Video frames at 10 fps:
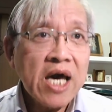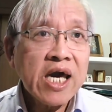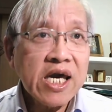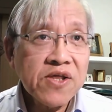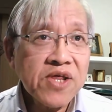
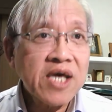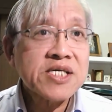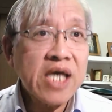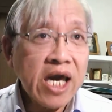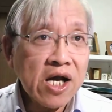he
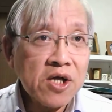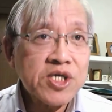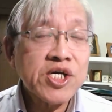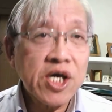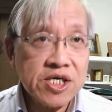thinks
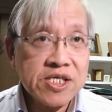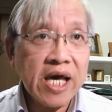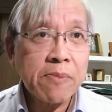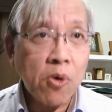English is like